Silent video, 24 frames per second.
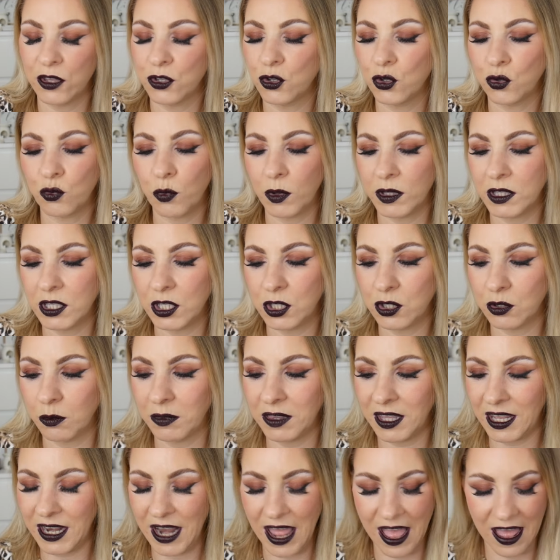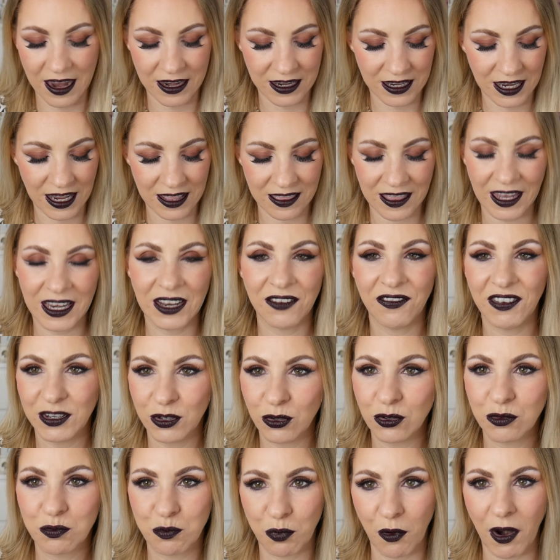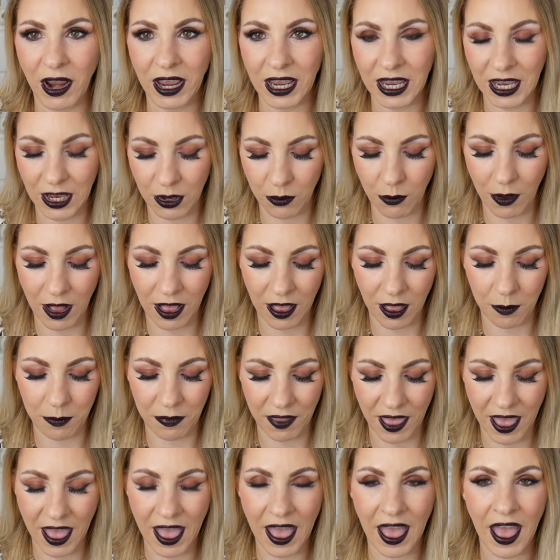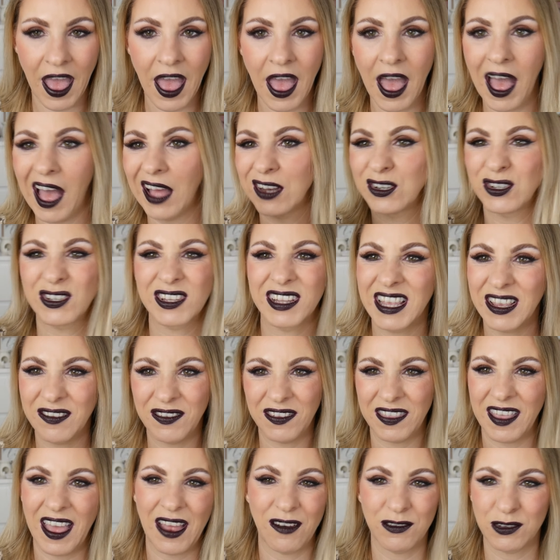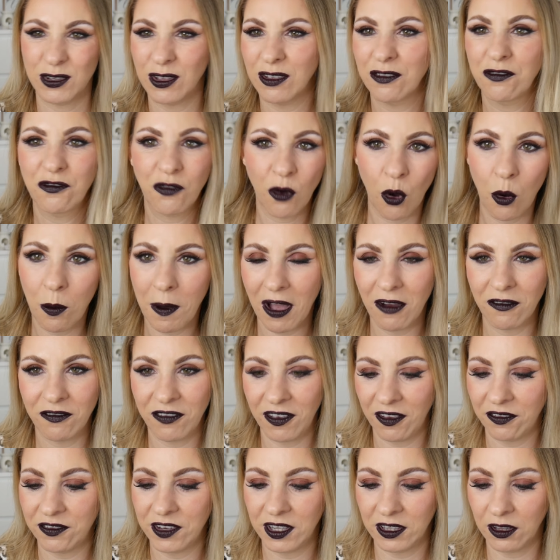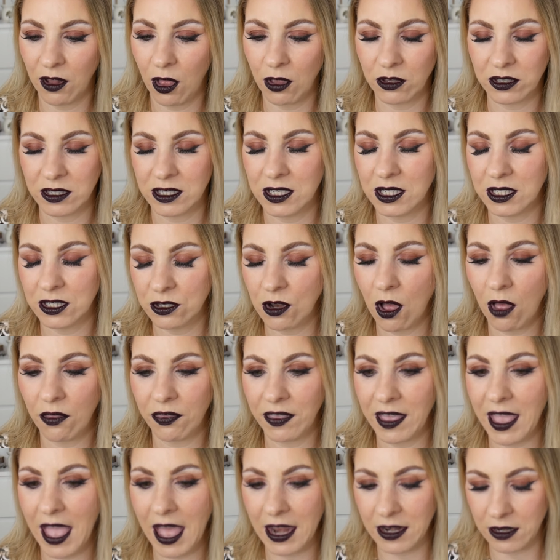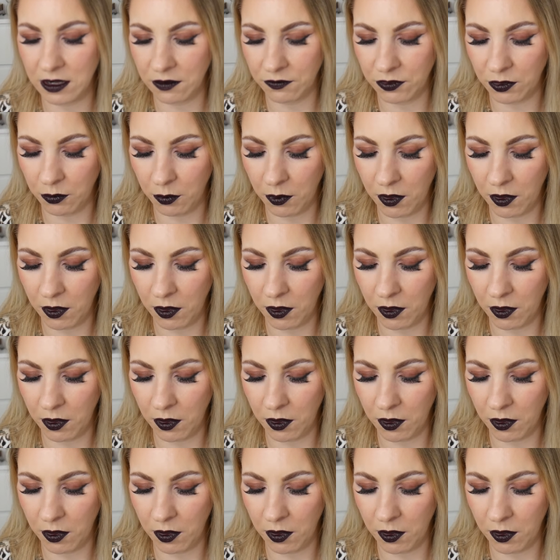just wanted something. And then if it does break while I'm there, just leave it there. It's only £4.50 lost. It's not the end of the